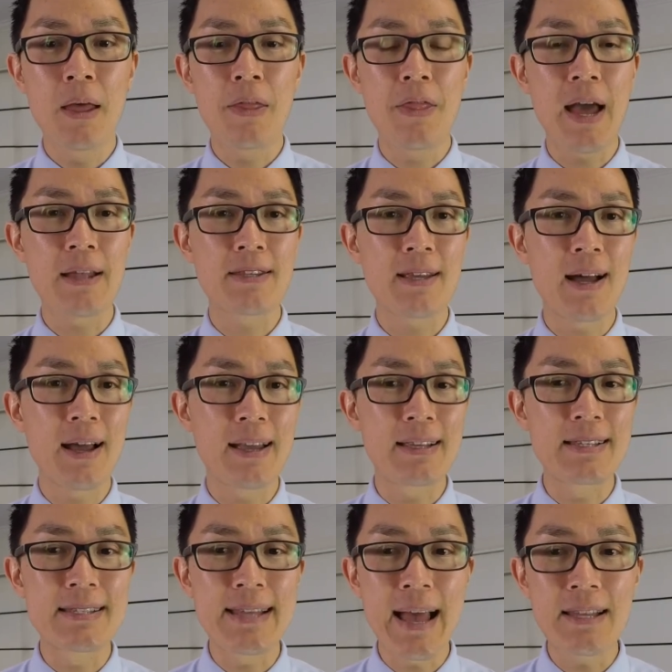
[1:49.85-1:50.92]
that are
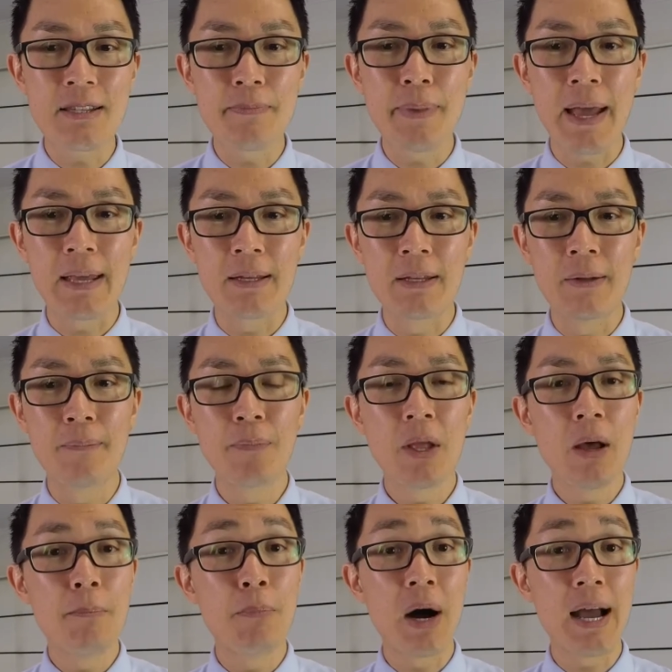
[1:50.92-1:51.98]
exacerbated
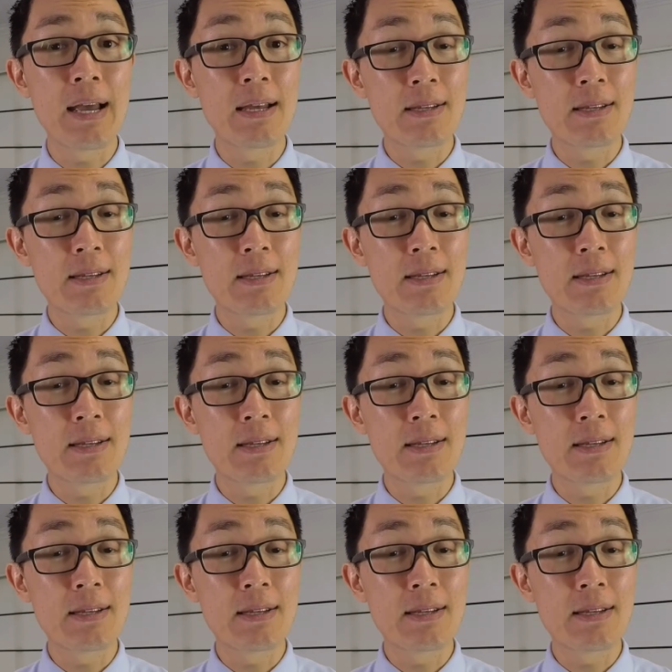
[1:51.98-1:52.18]
by